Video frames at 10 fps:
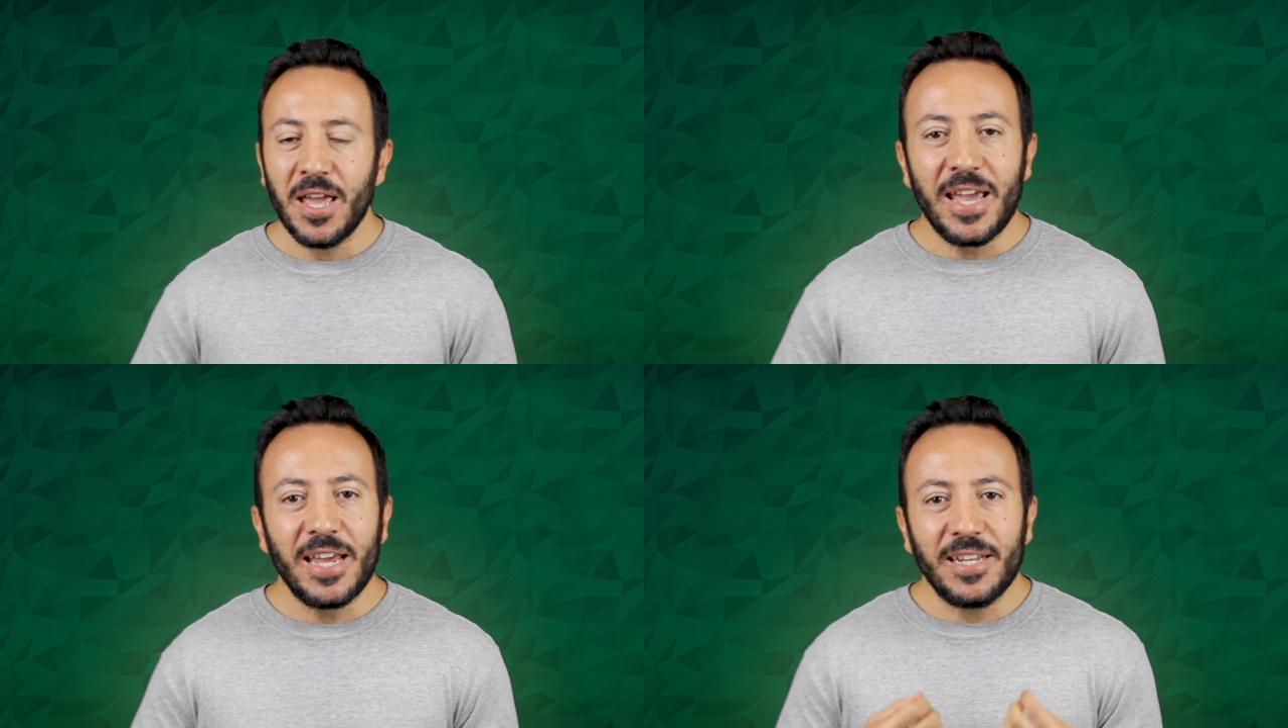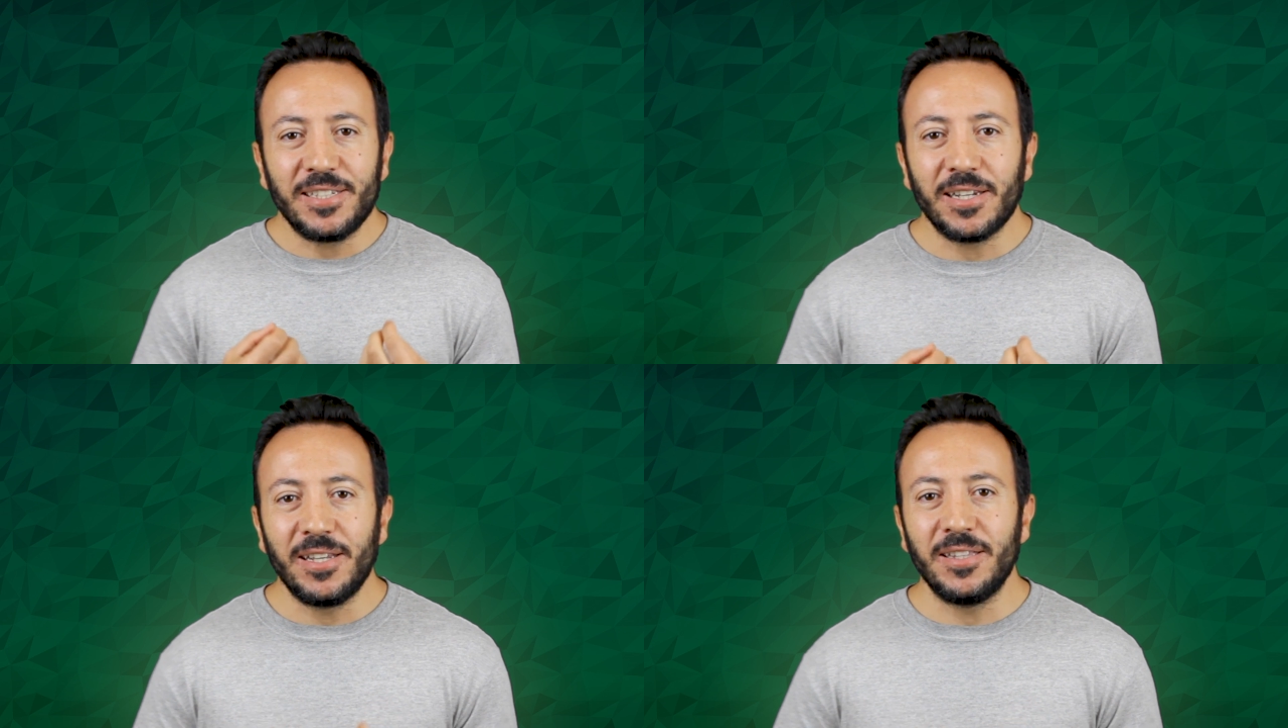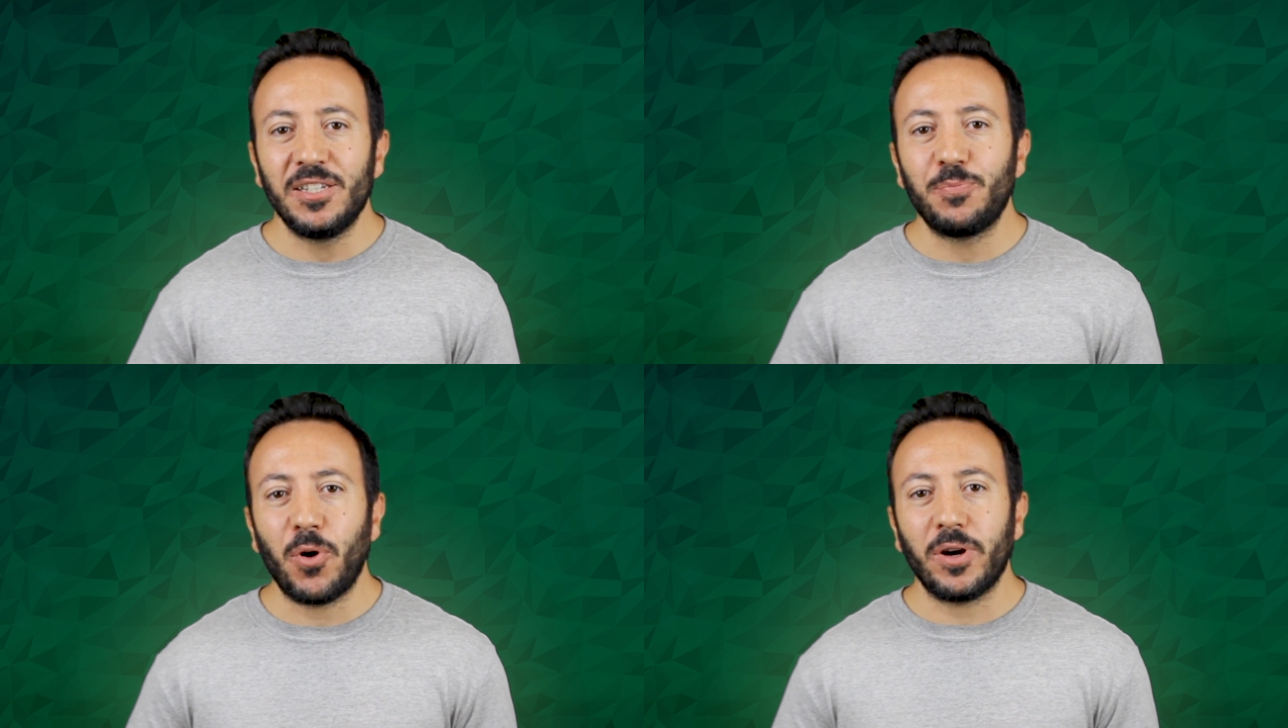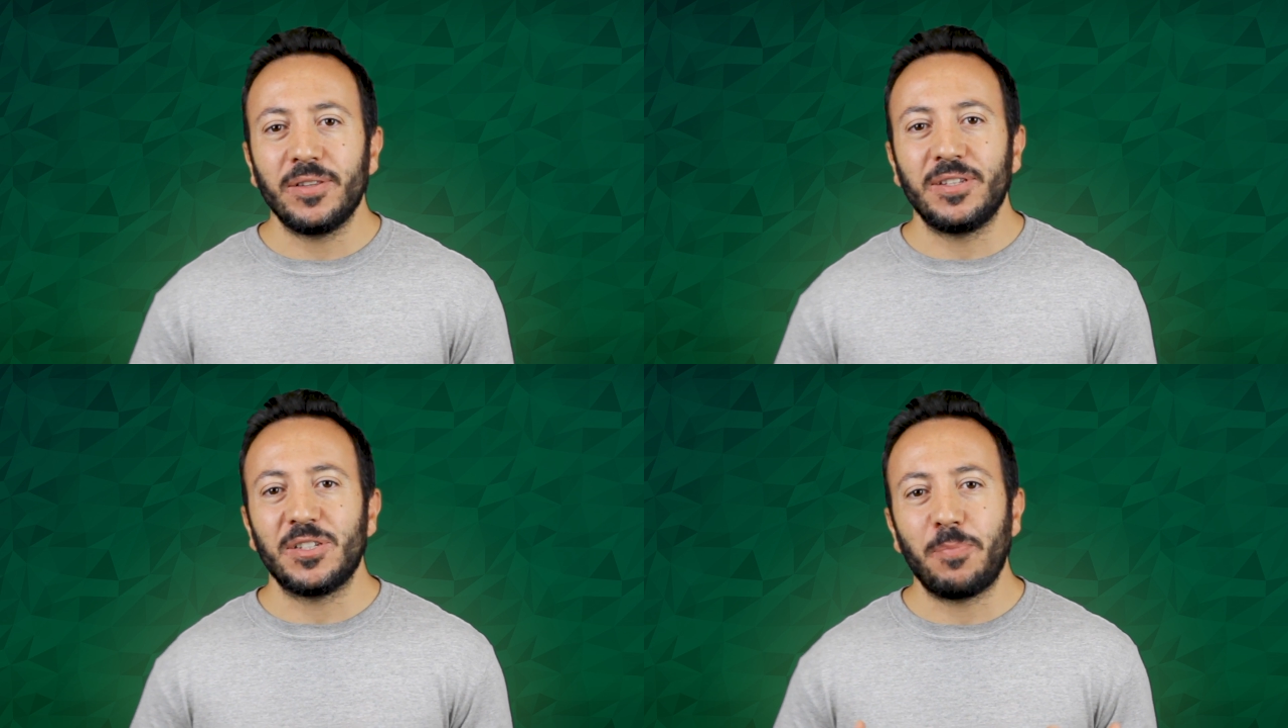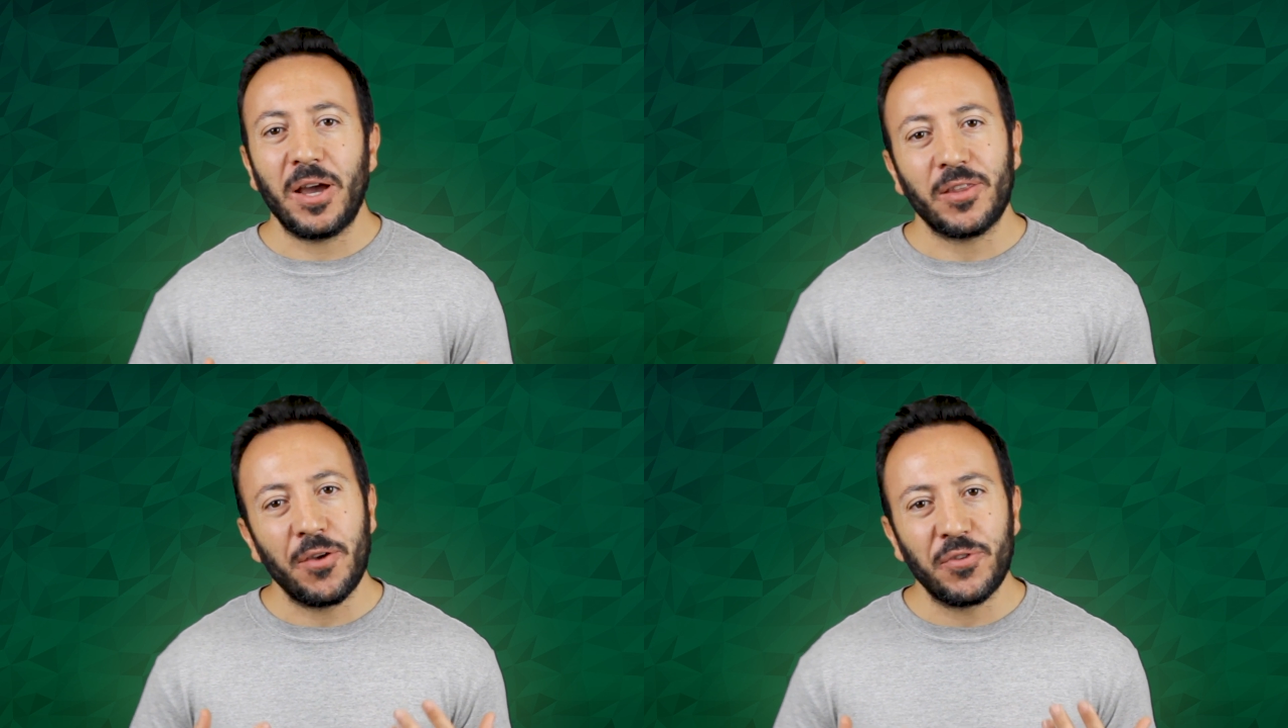Initially, this program,
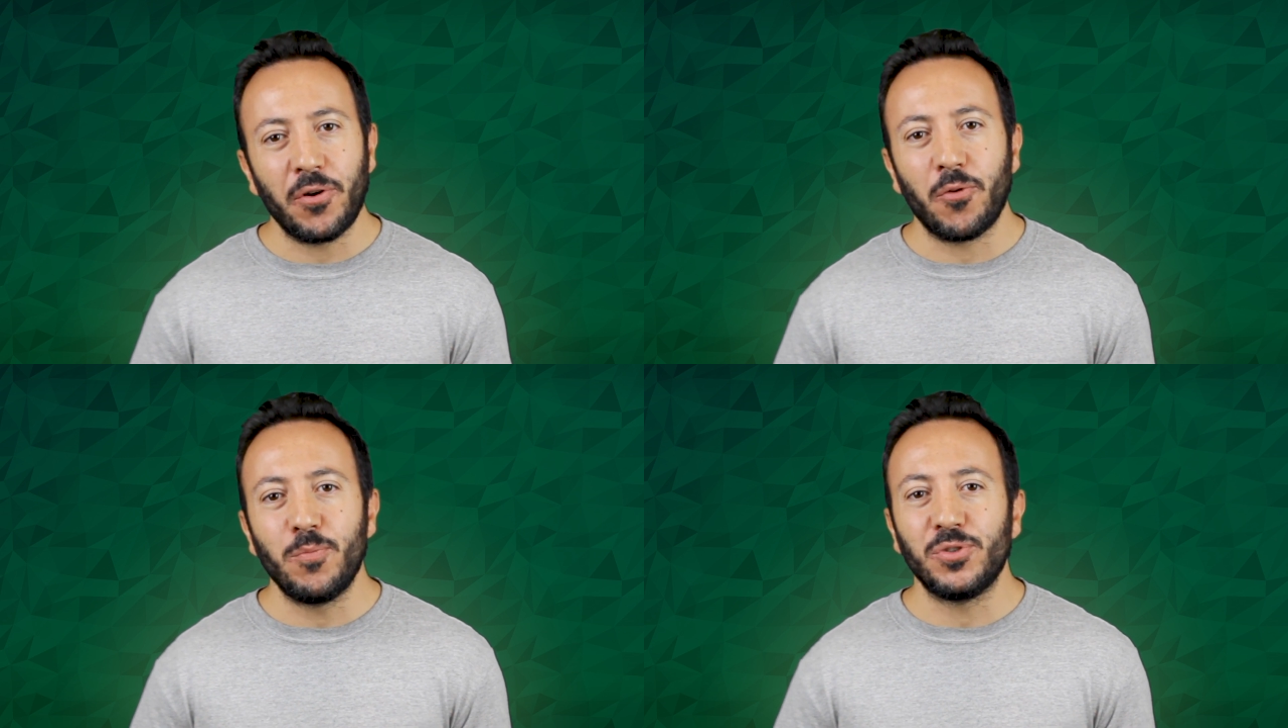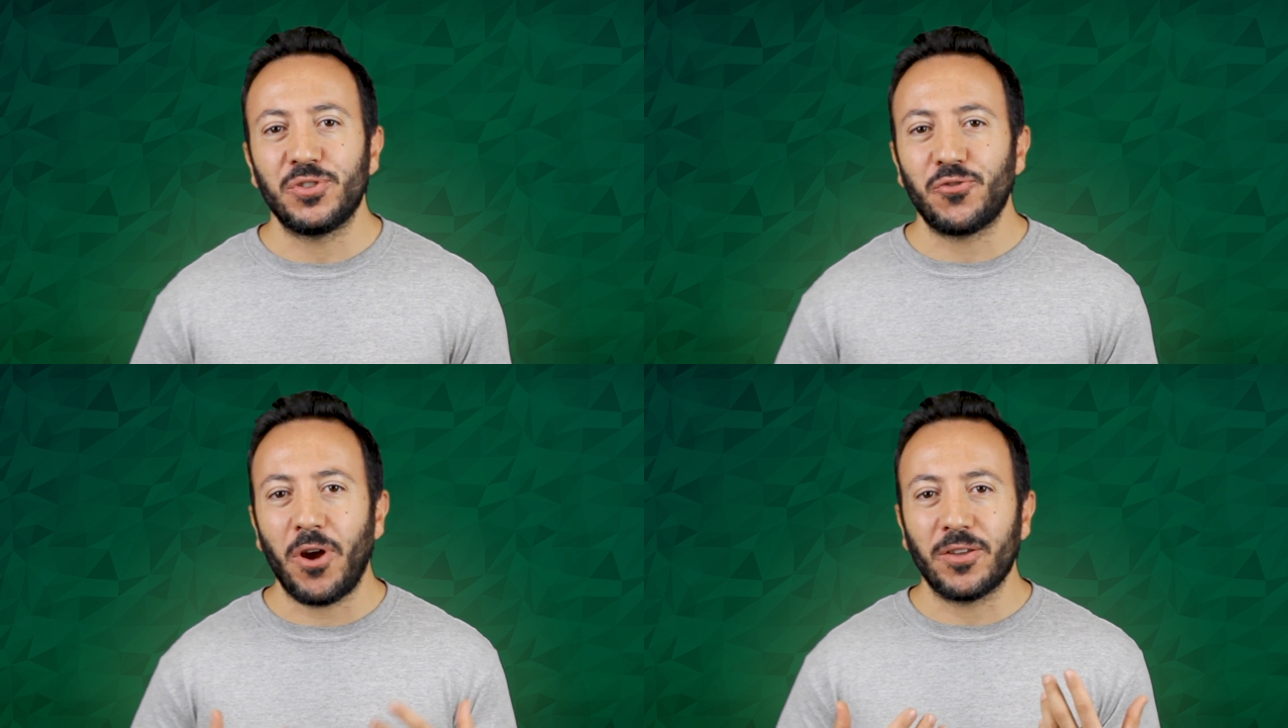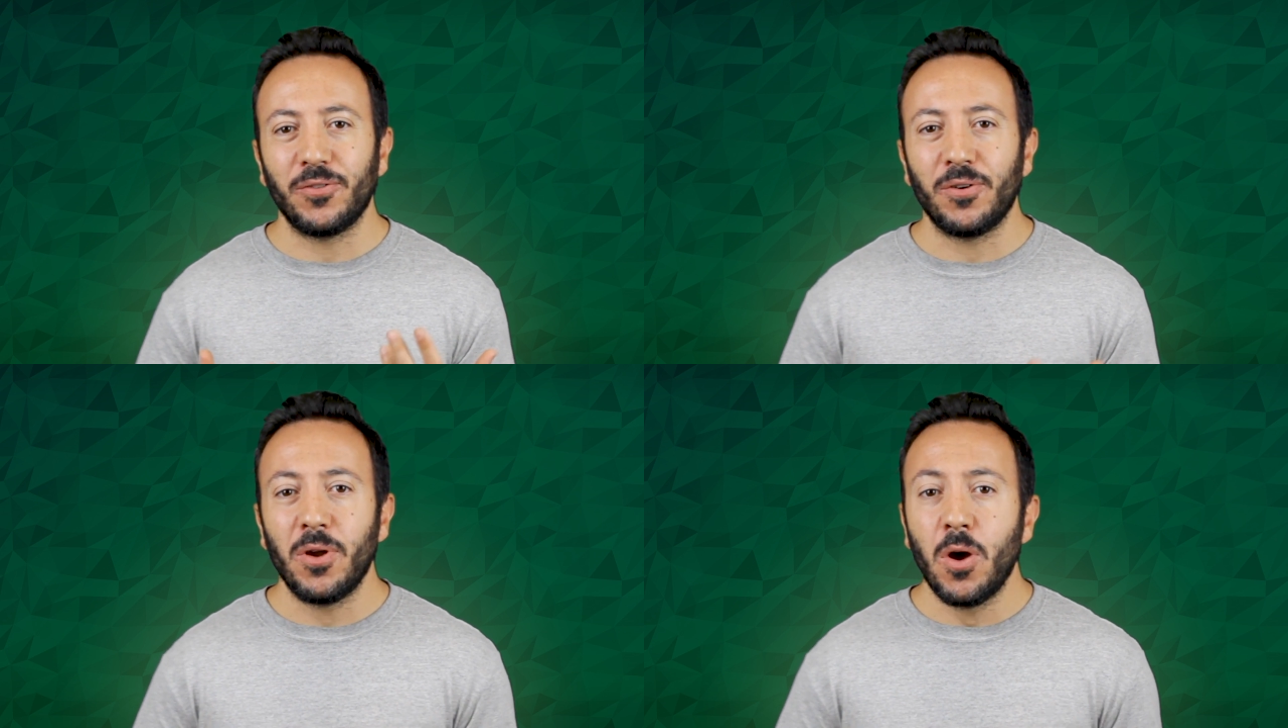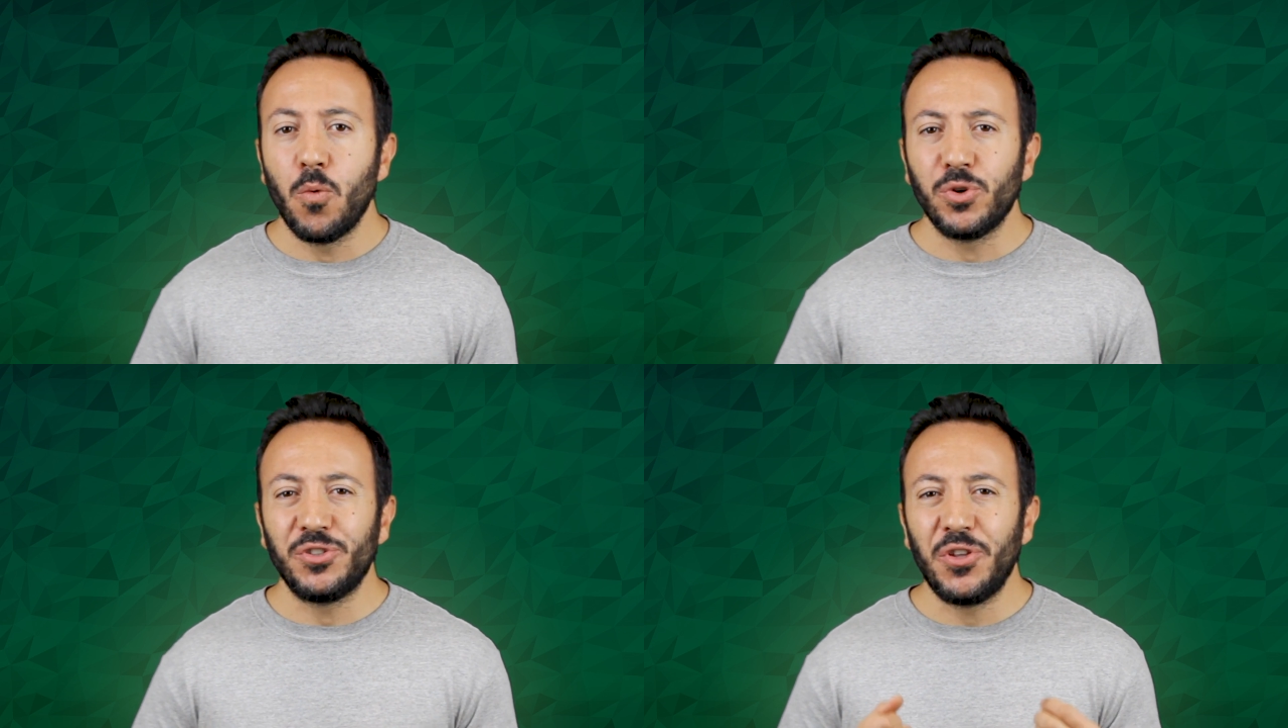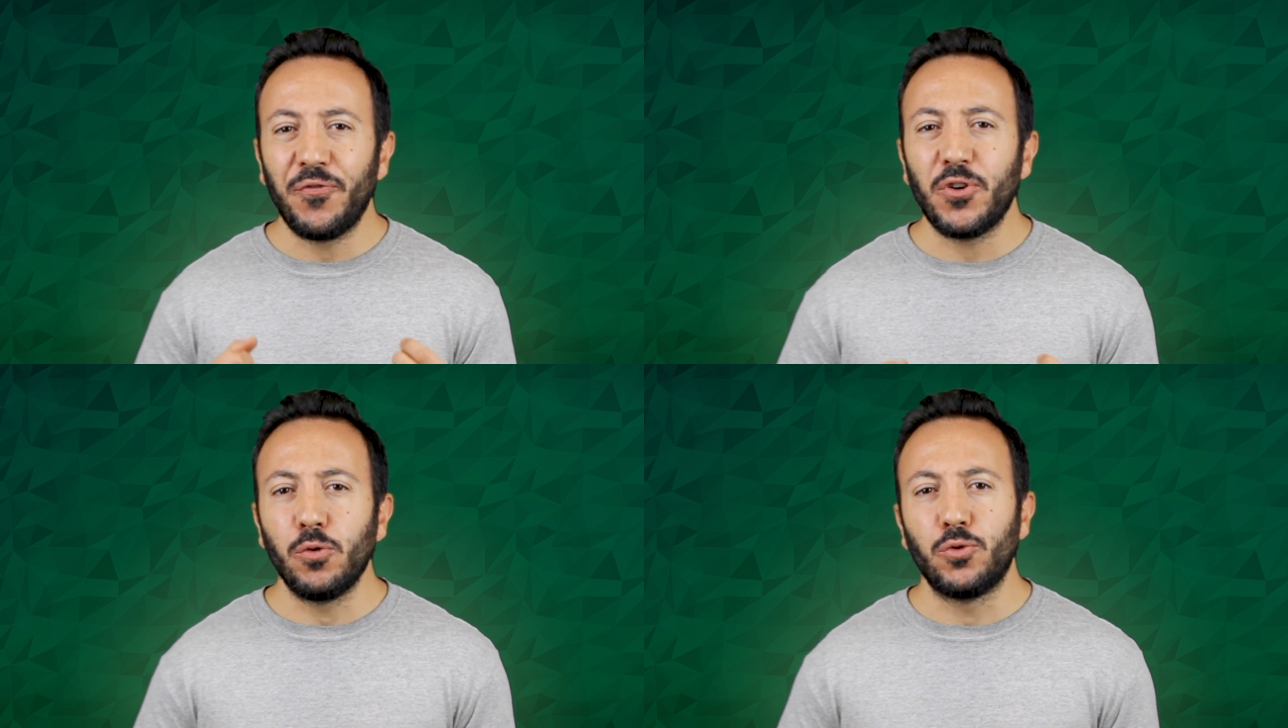despite having a robust structure, was
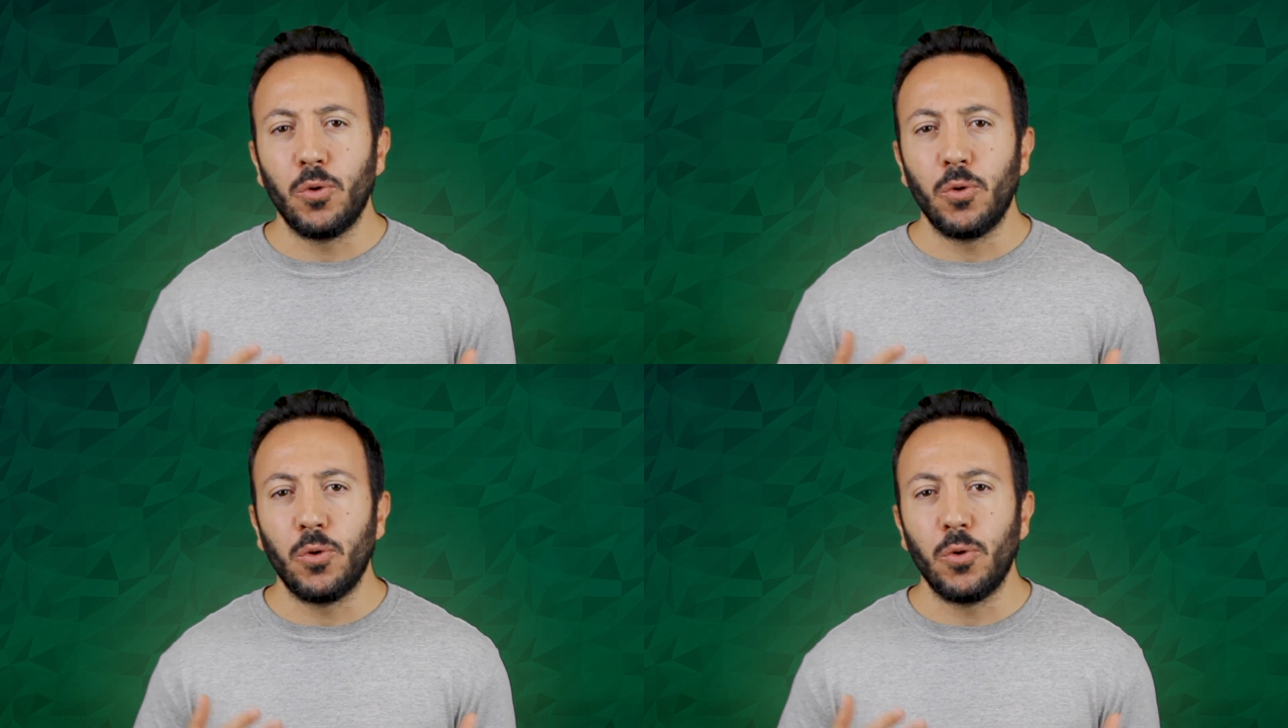difficult to